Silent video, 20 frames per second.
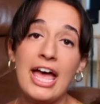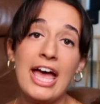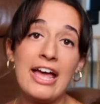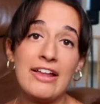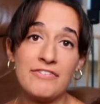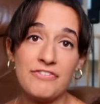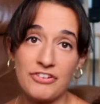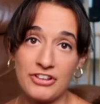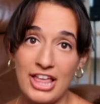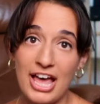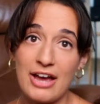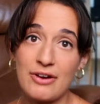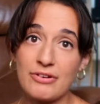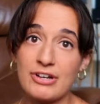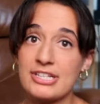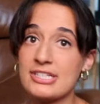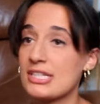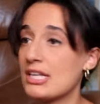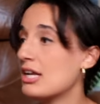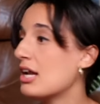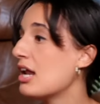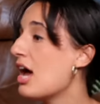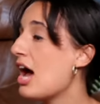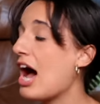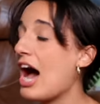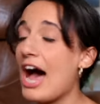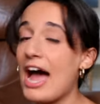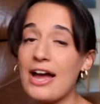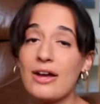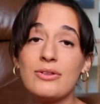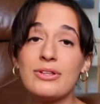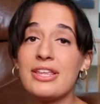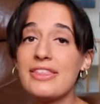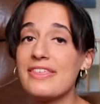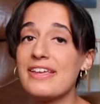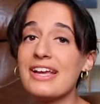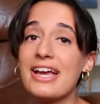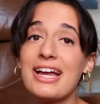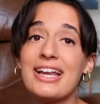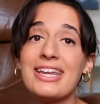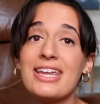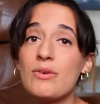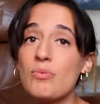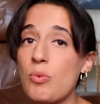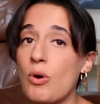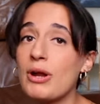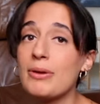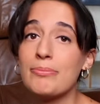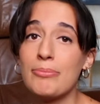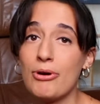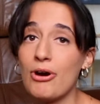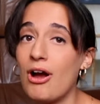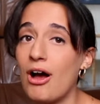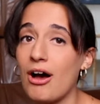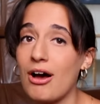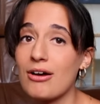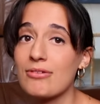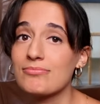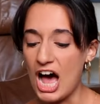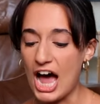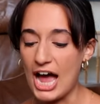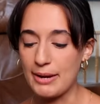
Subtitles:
and for that reason, I only think I need one bra.